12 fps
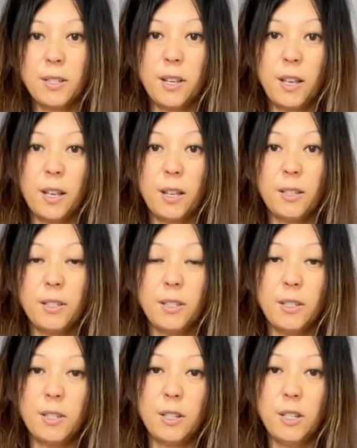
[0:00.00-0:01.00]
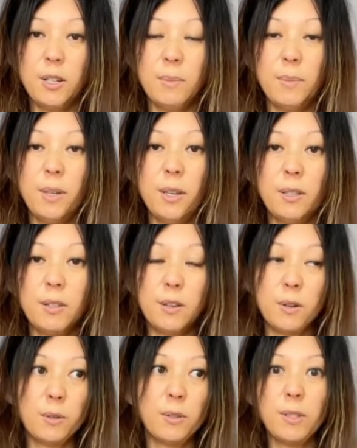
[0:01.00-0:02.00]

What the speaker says: and the GNP is gross